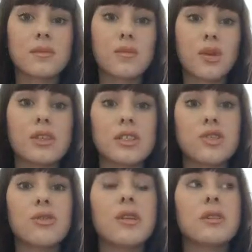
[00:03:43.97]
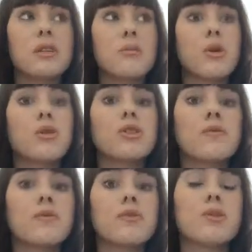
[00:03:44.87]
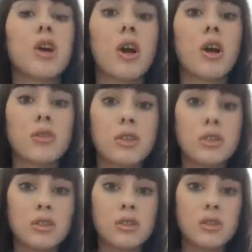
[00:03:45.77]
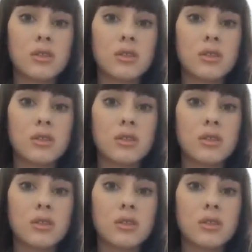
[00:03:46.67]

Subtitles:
because it triggers an emotion from childhood,